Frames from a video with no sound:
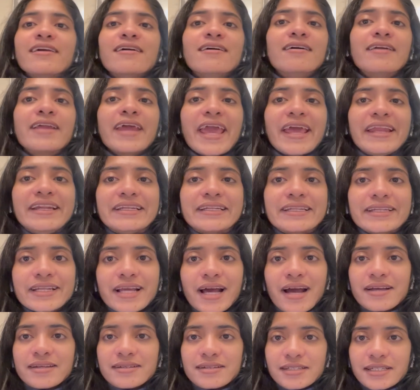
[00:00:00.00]
her
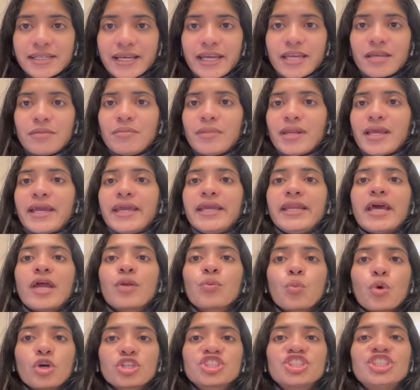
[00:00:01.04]
entire timeline and
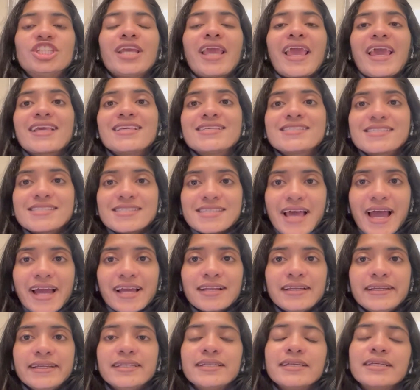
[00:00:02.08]
what she
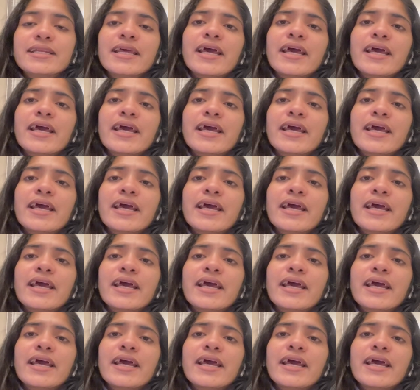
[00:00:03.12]
exactly did,